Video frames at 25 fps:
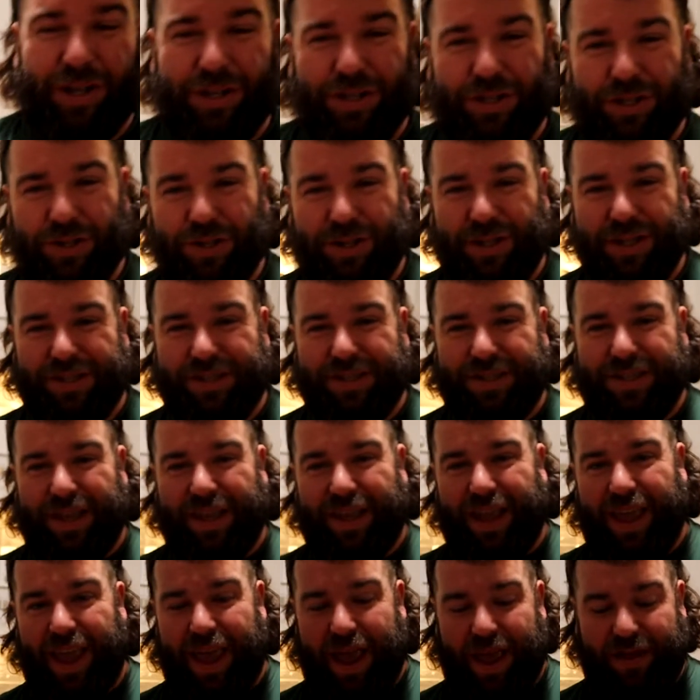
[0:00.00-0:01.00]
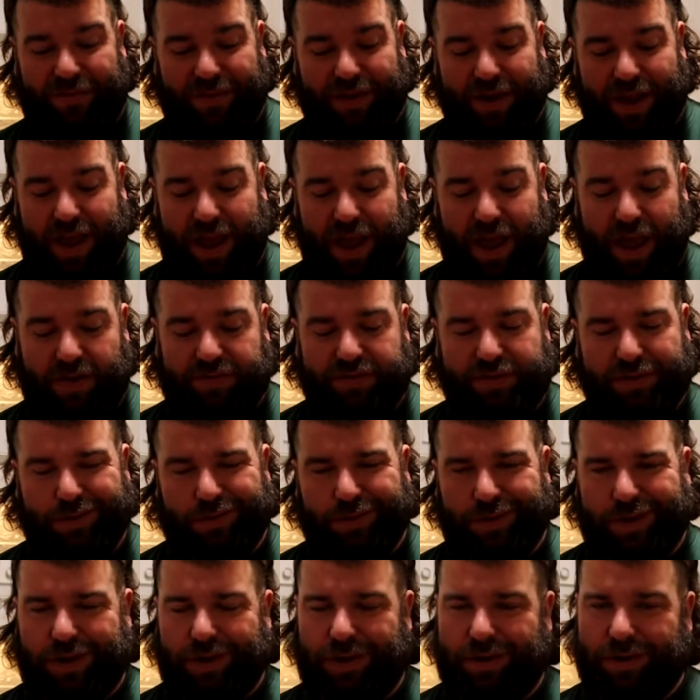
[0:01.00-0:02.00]
to do this thing half and half, so
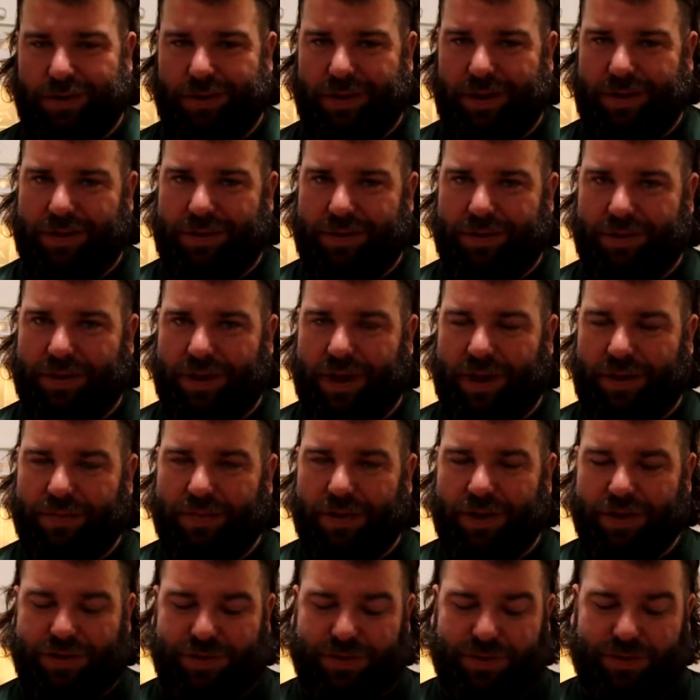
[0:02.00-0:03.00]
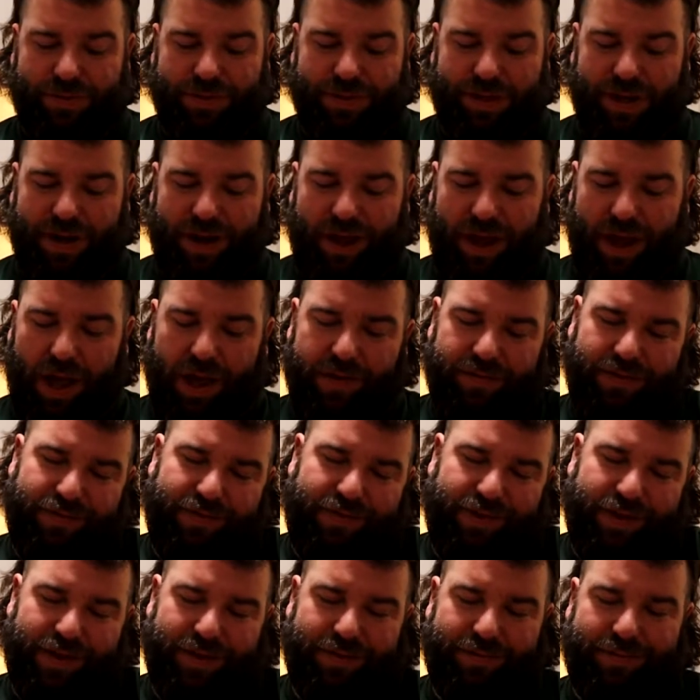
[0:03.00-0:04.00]
we're going to only do like mushrooms on half
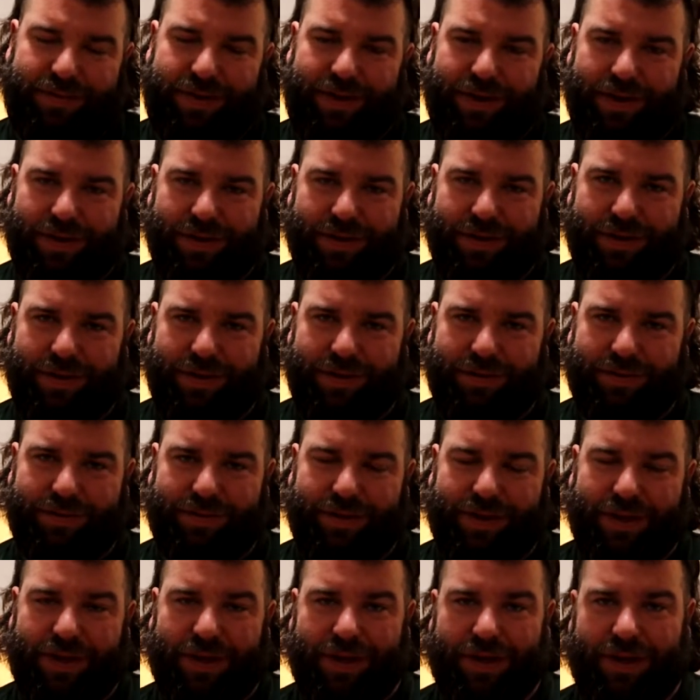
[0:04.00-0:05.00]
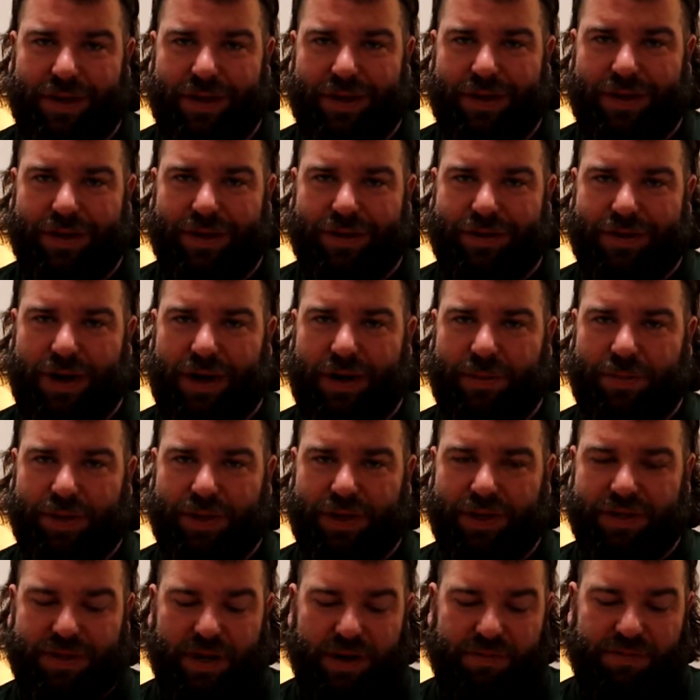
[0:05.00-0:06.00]
of it. You know, trying to
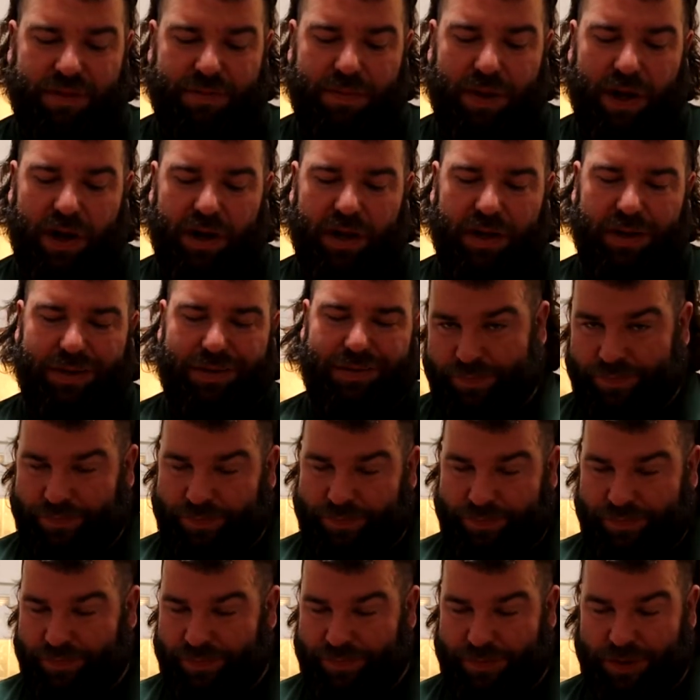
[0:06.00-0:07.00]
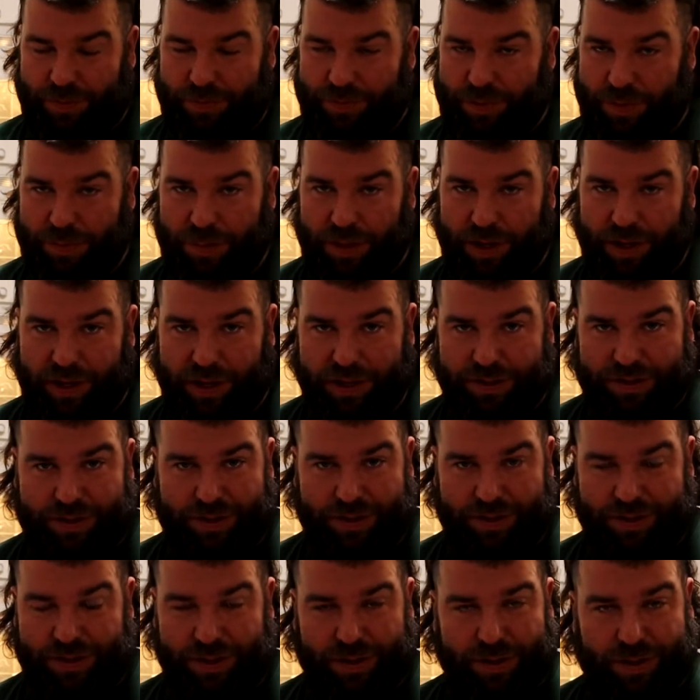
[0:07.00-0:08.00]
please everybody. Some people, I guess,
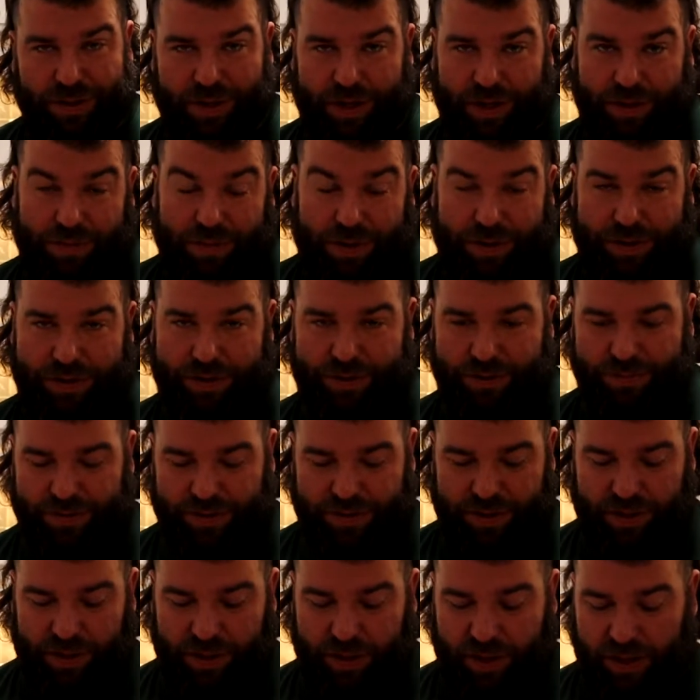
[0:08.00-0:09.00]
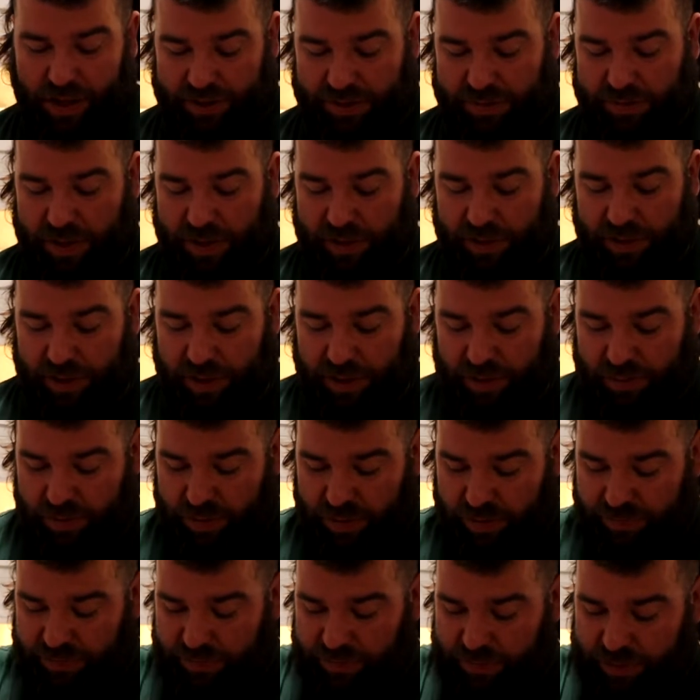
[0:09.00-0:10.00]
just don't like mushrooms. They're less and I gain
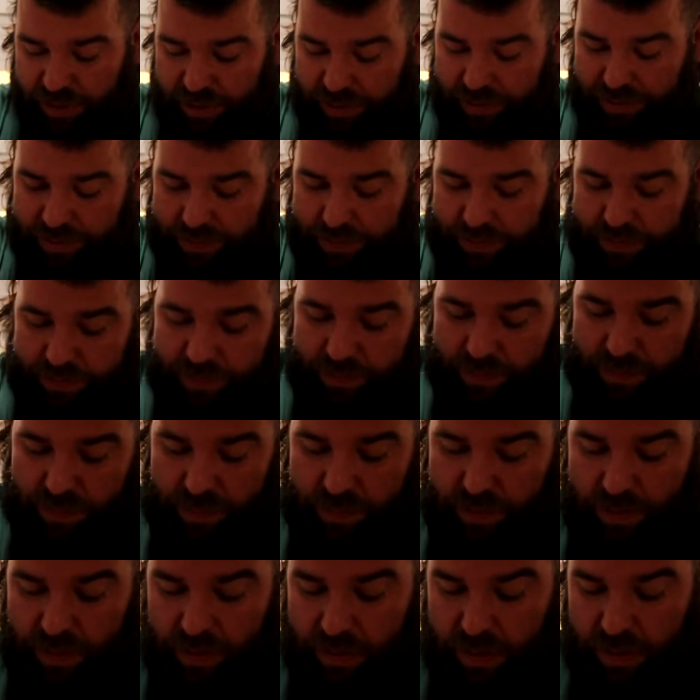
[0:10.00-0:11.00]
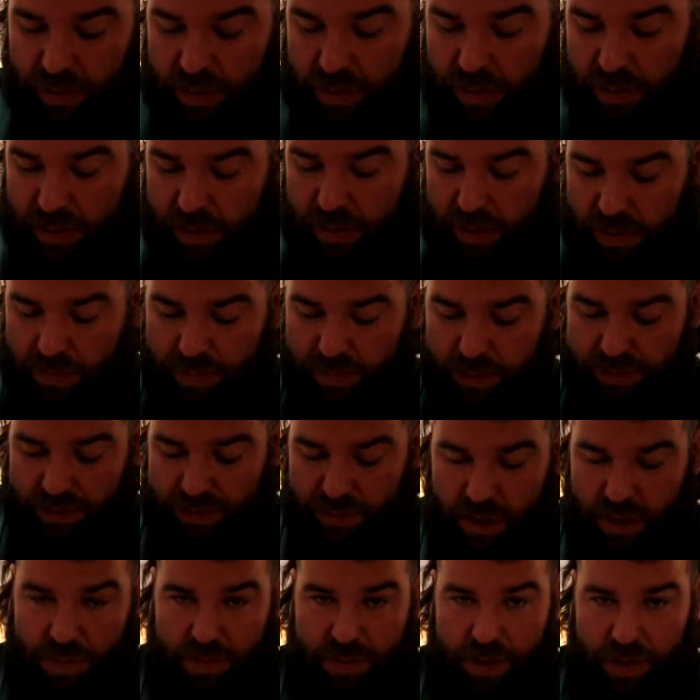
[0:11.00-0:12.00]
more for me. But
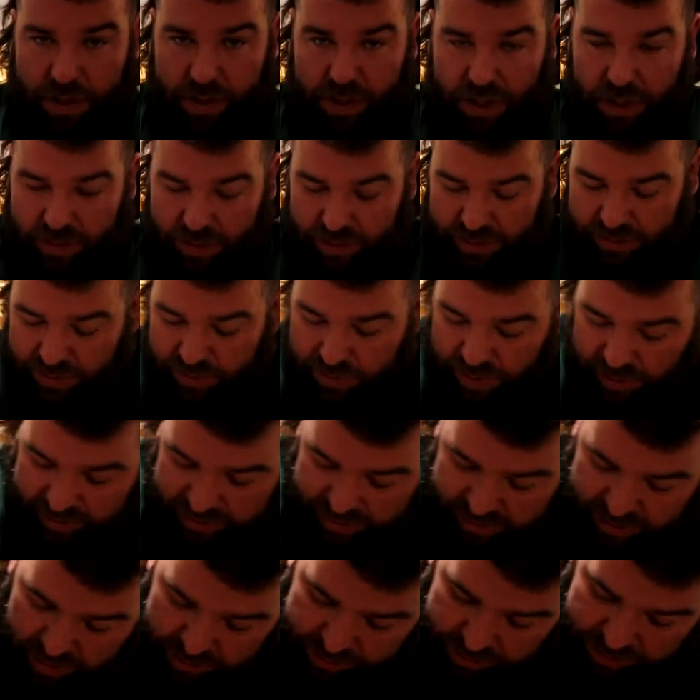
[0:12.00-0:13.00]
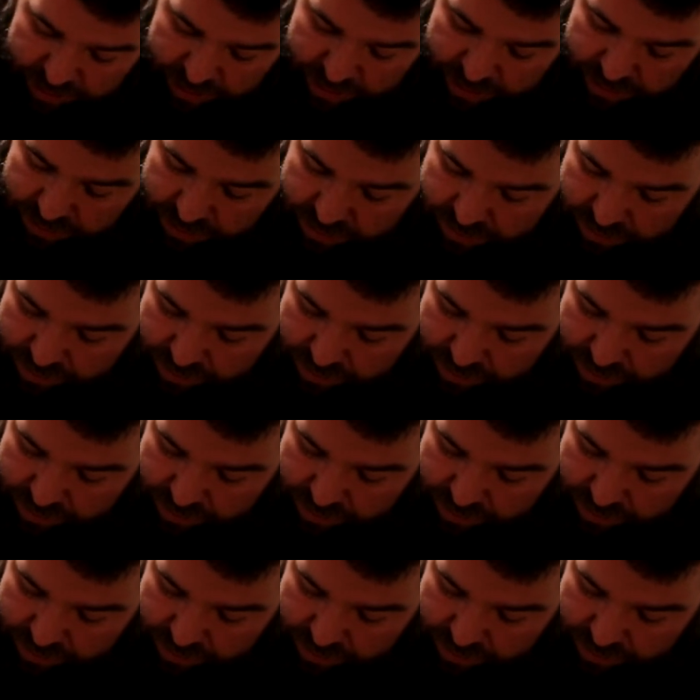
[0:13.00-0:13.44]
so I'm going to get this mixed up good.